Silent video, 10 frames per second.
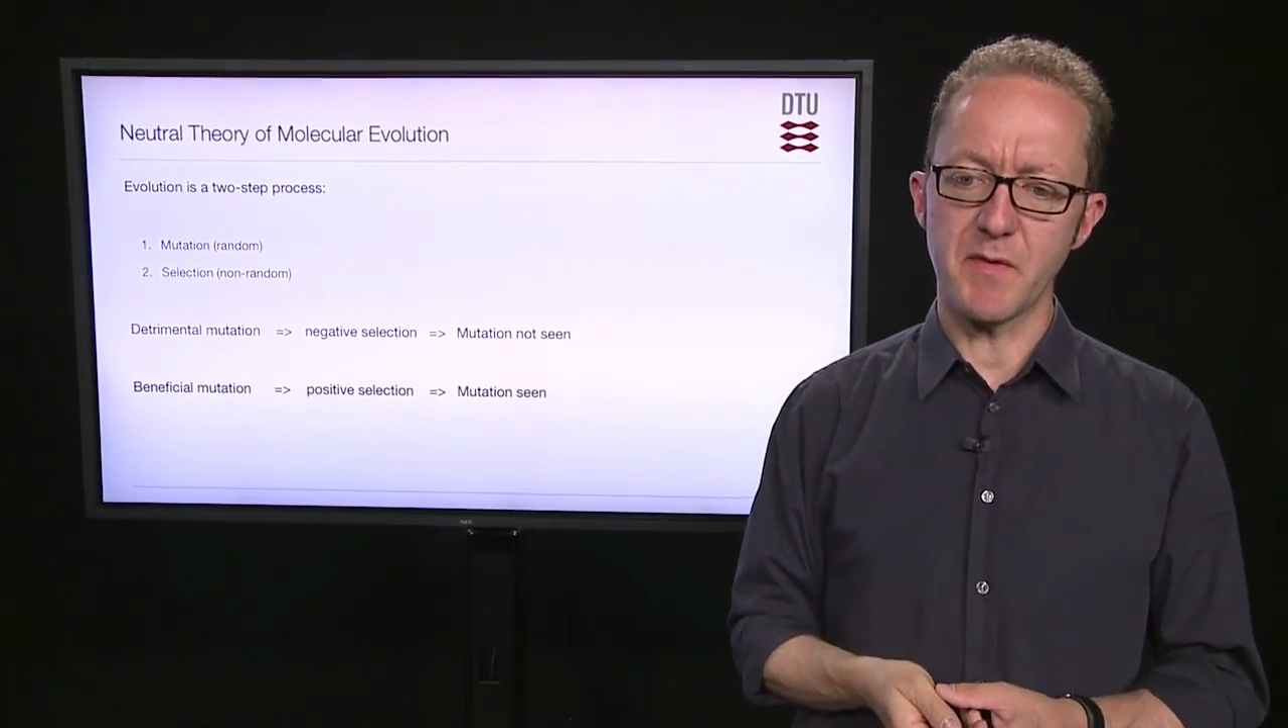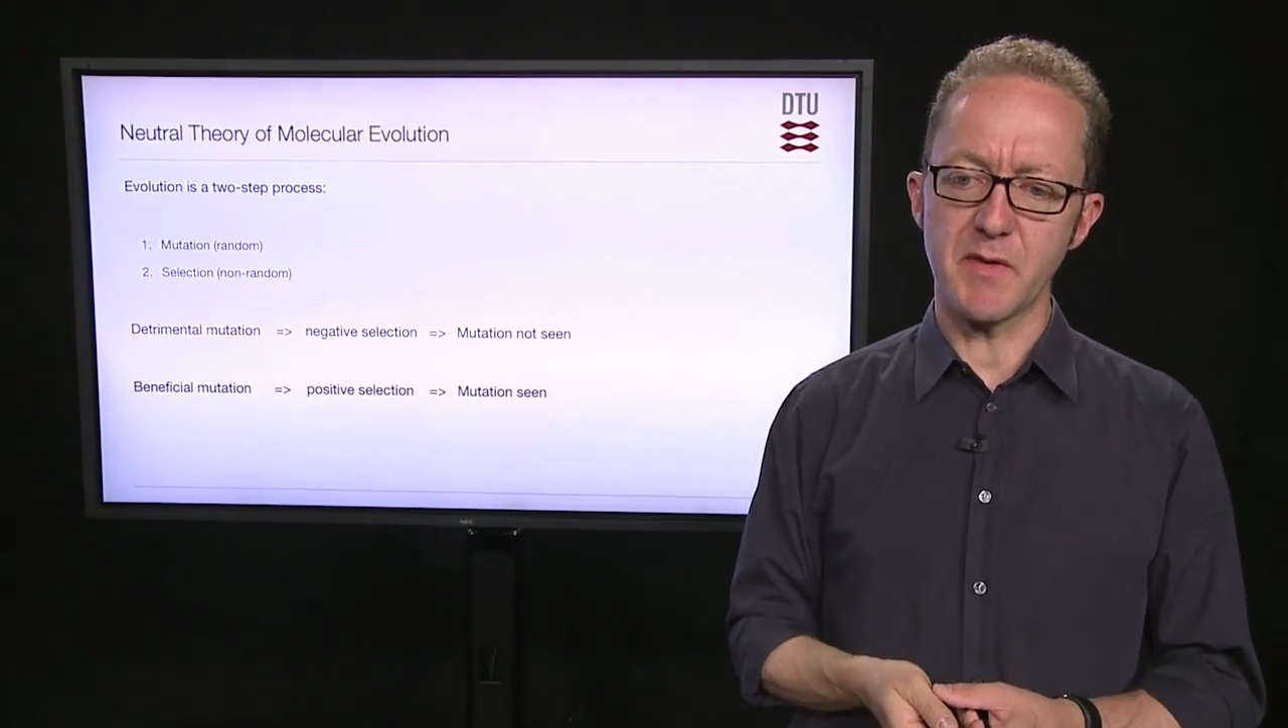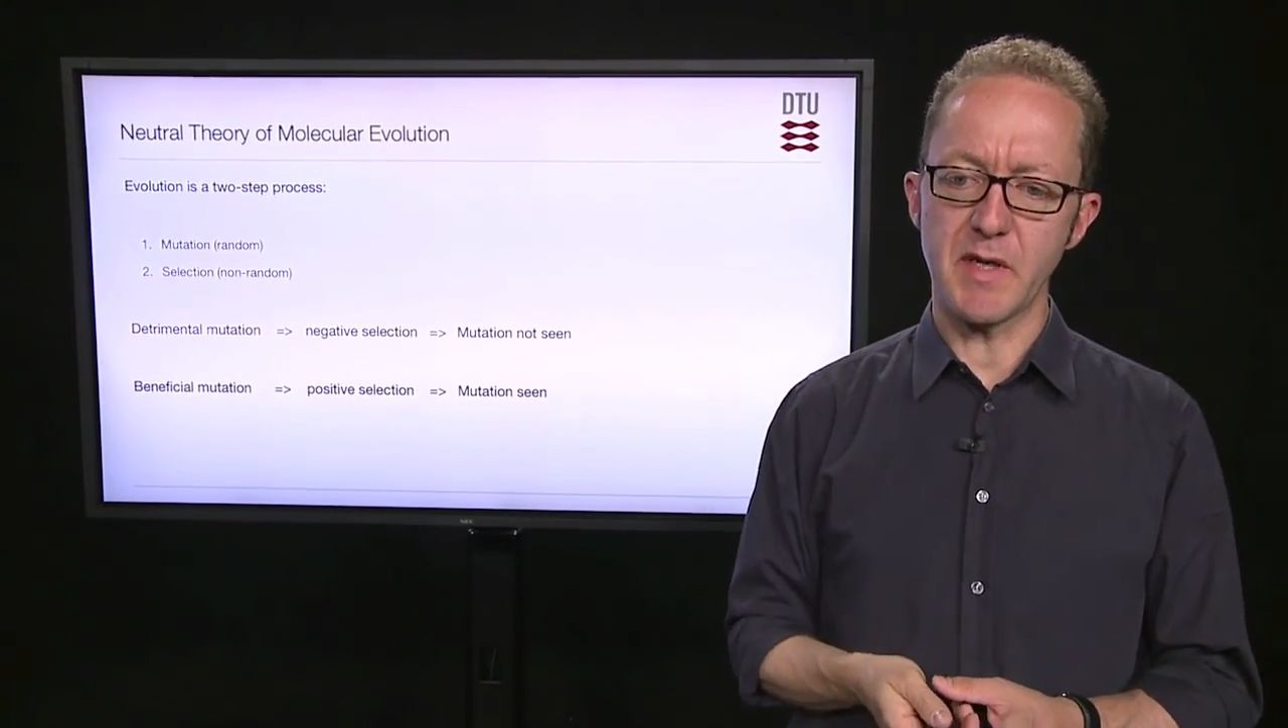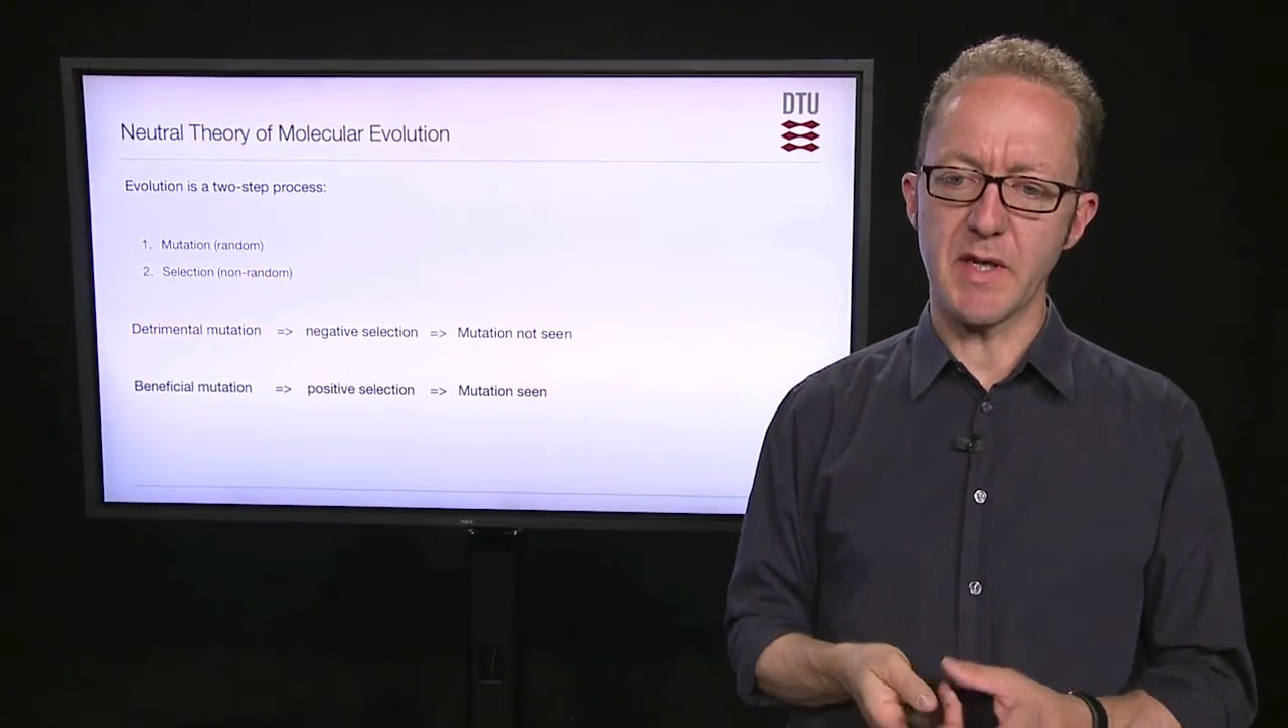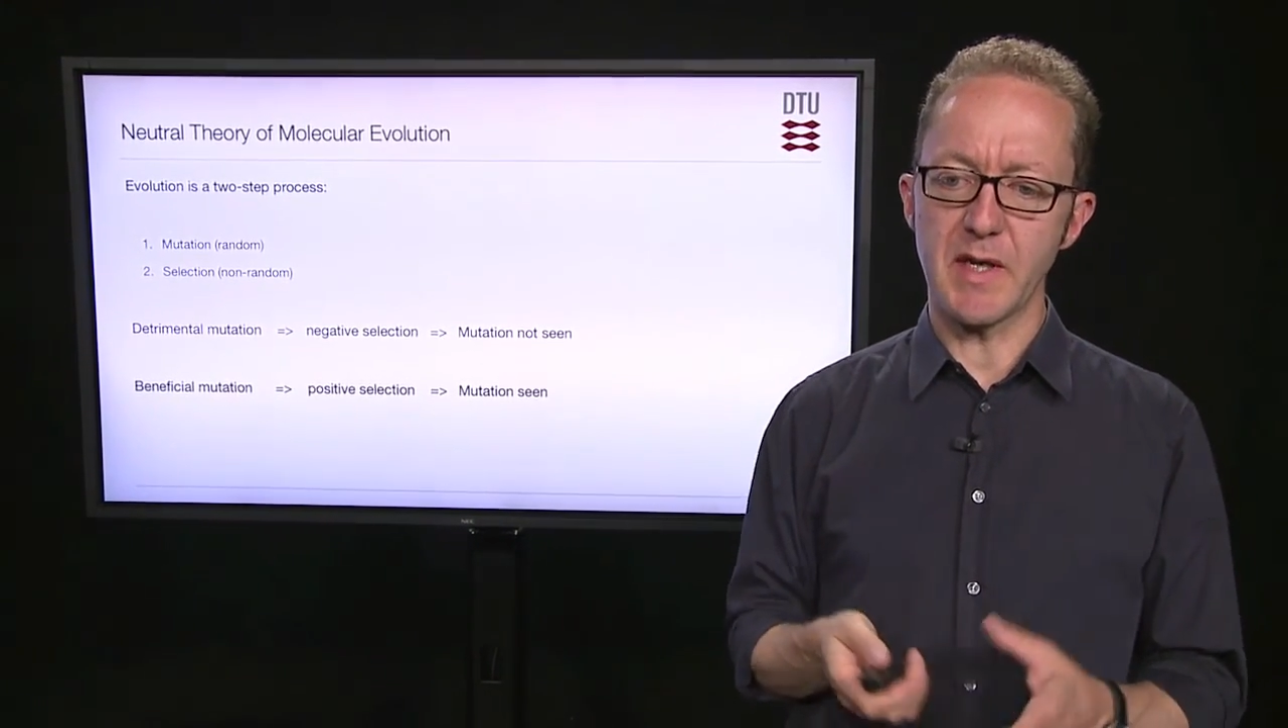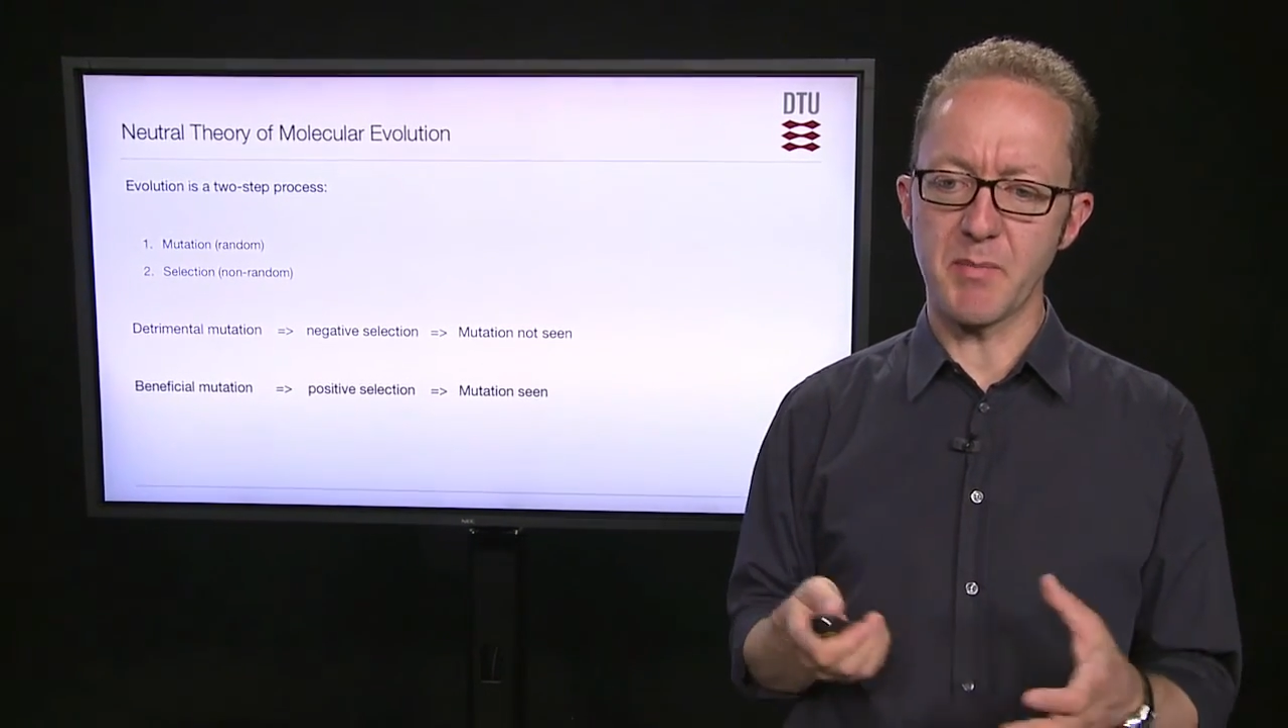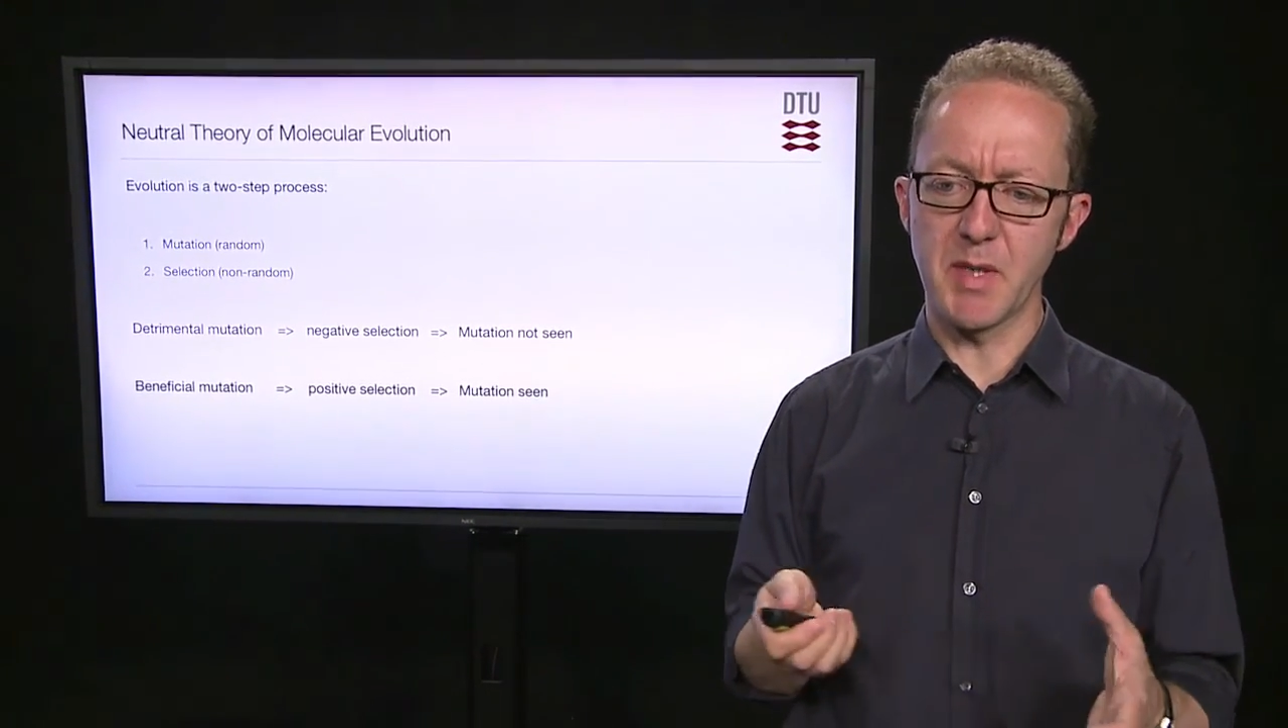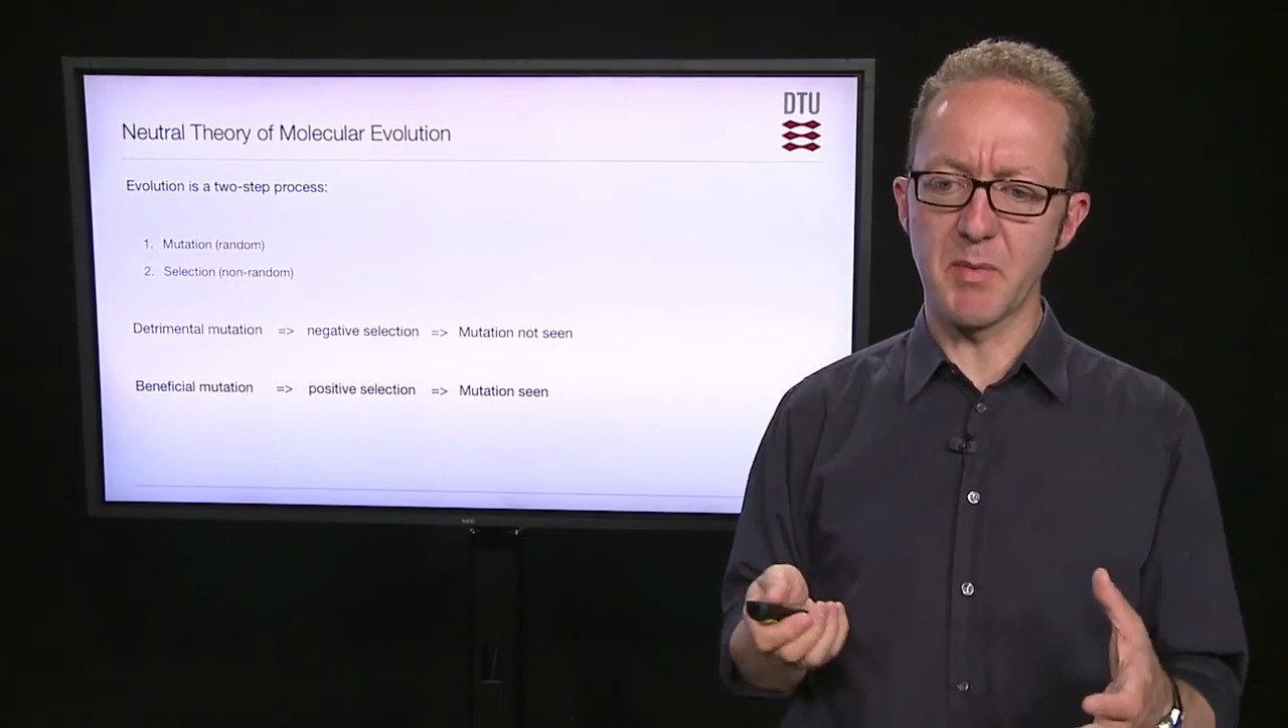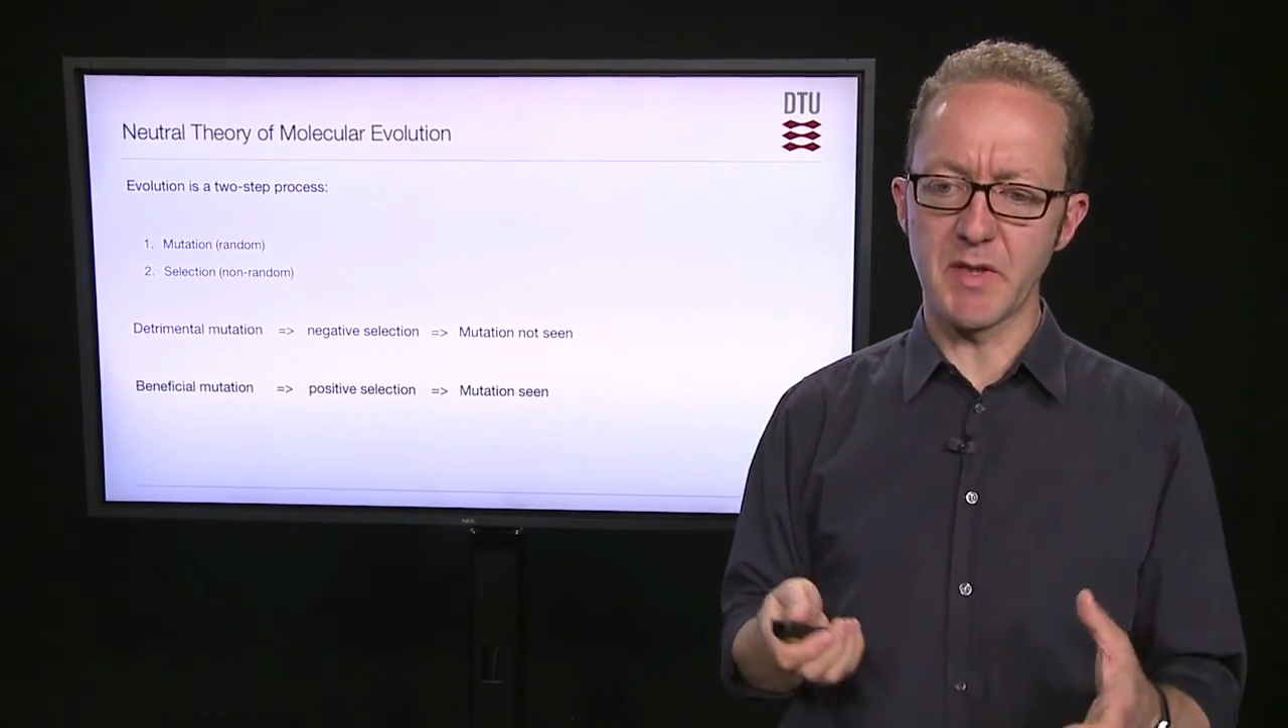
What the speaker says: and people